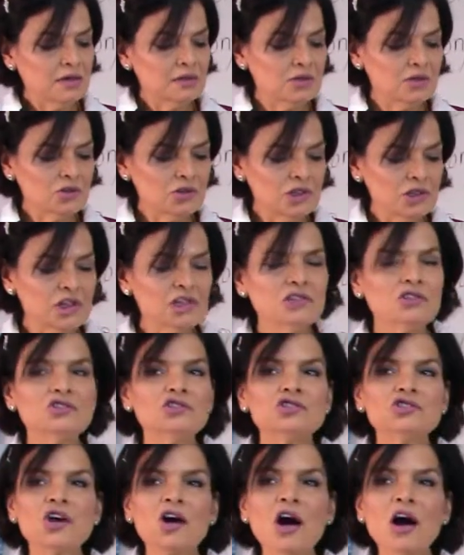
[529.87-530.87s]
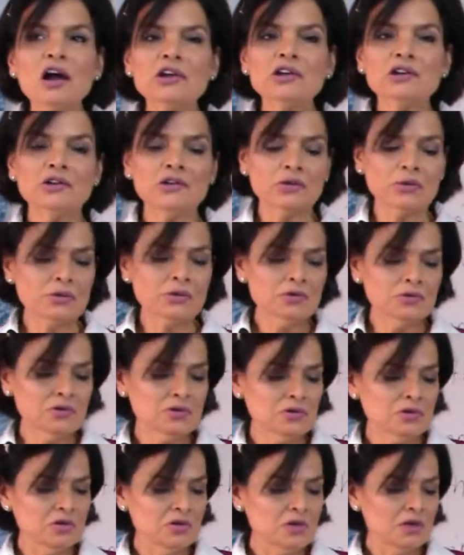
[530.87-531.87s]
So she saw you
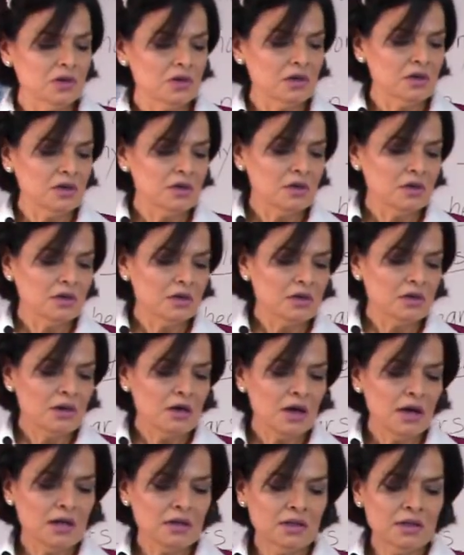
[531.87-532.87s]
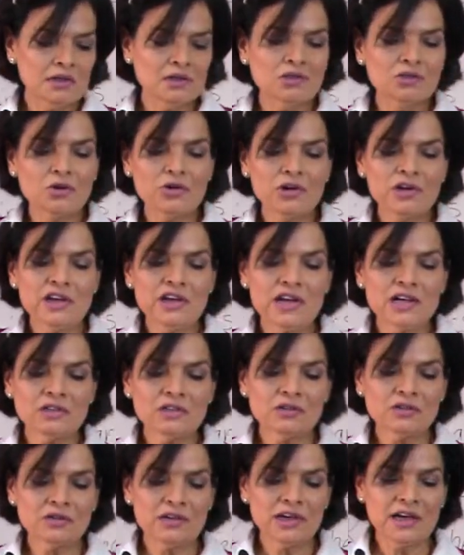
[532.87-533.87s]
at the store
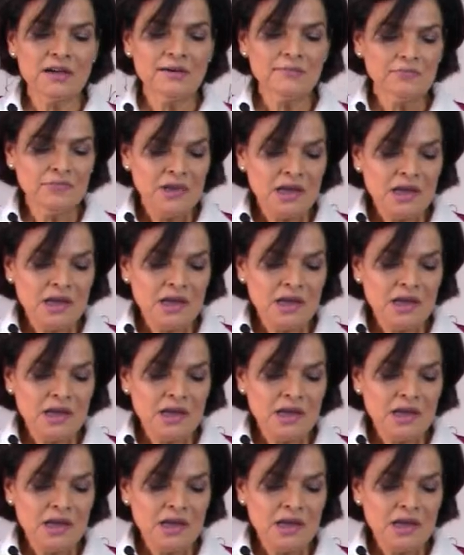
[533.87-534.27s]
yesterday.